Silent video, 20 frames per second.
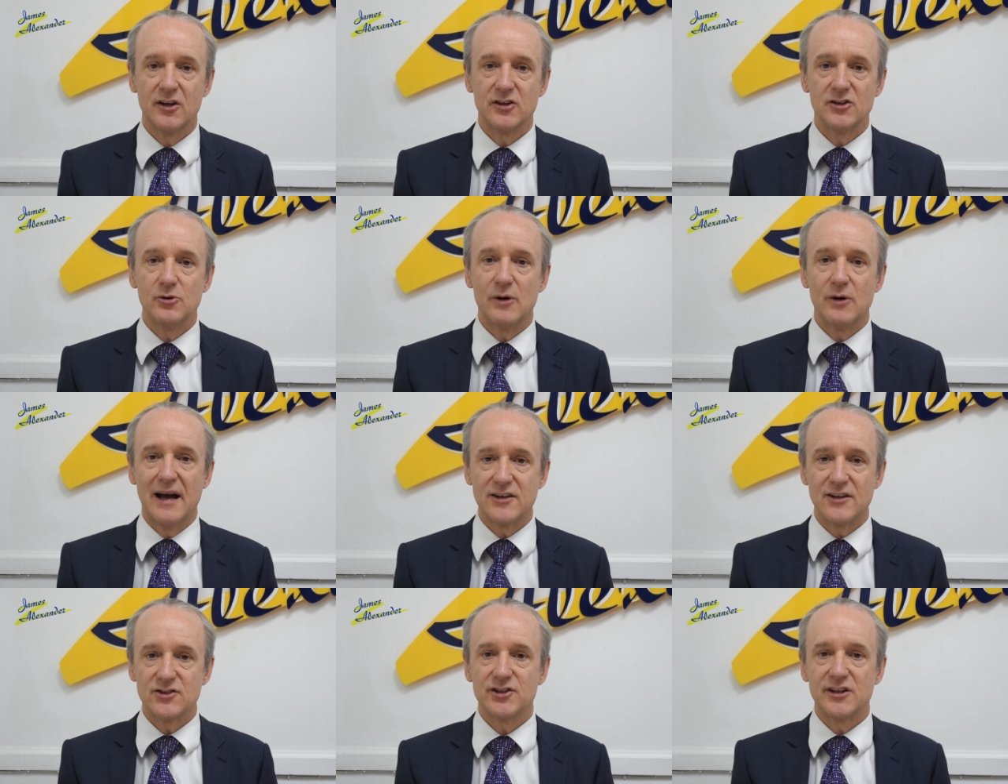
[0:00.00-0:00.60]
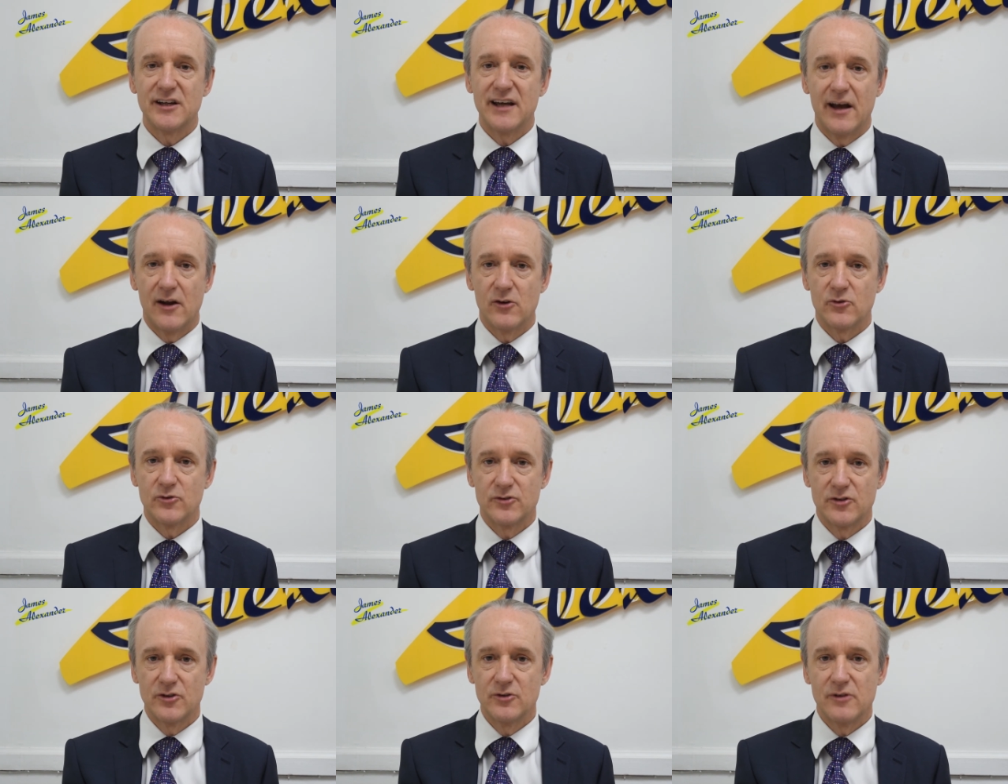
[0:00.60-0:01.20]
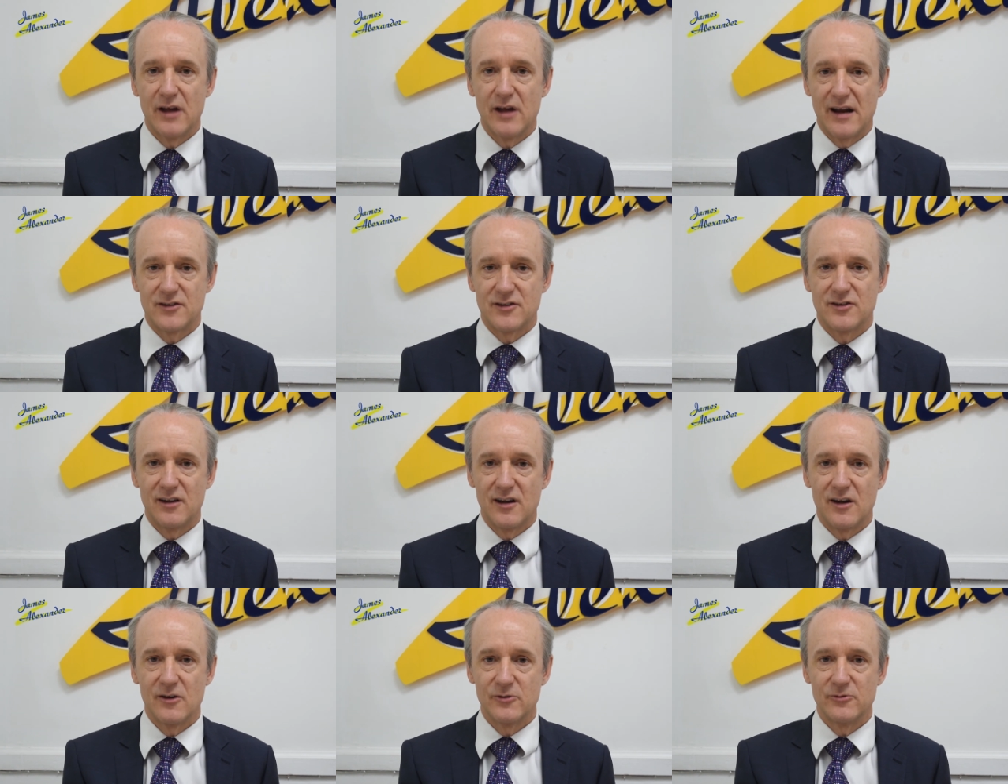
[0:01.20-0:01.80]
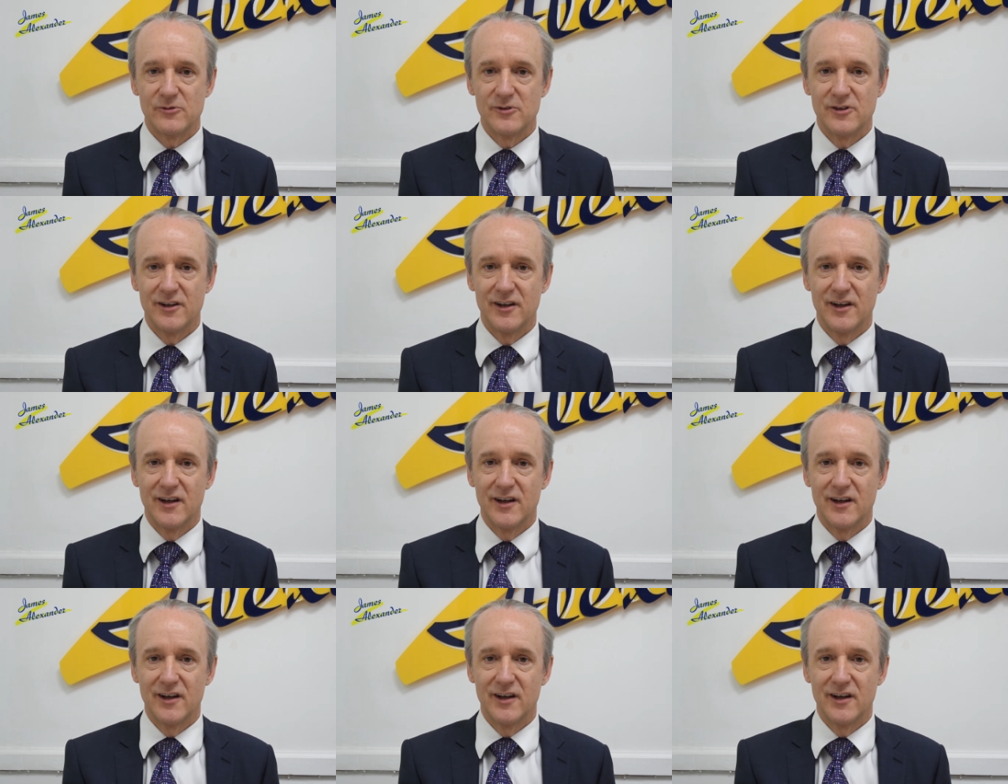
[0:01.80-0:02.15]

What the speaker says: You actually cannot do that alone.